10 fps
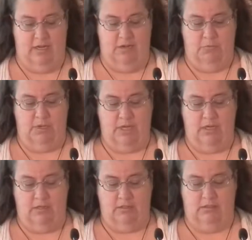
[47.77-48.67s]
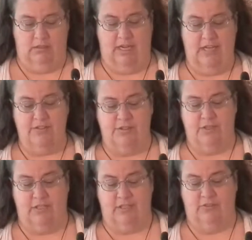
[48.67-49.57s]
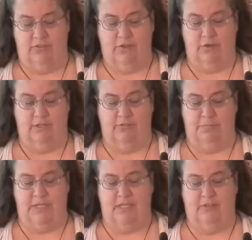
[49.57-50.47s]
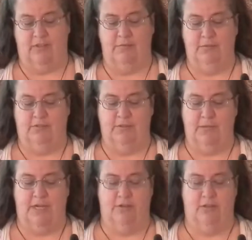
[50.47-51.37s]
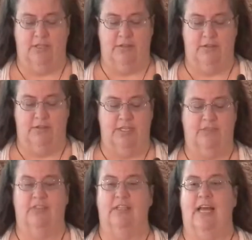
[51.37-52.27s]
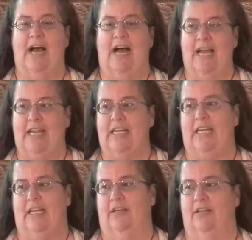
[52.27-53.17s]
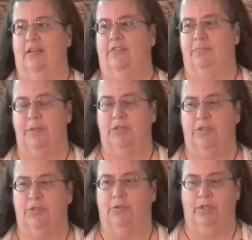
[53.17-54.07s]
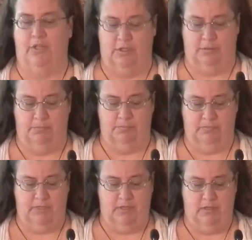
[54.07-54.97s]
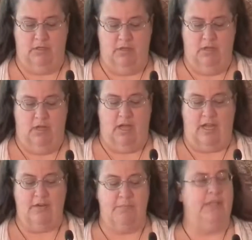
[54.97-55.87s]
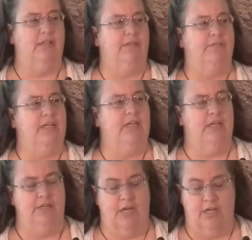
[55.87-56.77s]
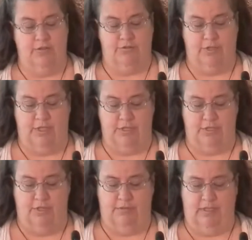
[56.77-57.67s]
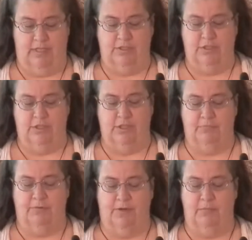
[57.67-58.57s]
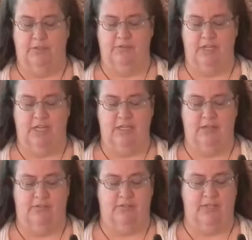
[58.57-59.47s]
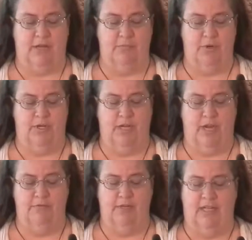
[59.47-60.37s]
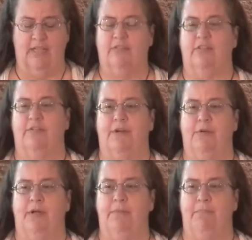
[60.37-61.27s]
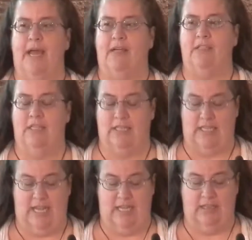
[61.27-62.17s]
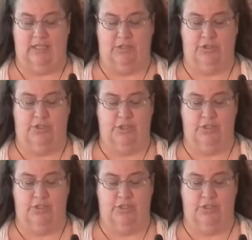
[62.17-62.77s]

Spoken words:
We entered these doors because I was in my early 30s and I needed a spiritual home. I had been living in a non-traditional relationship for almost 10 years at that point, and I realized if I went back to the Catholic Church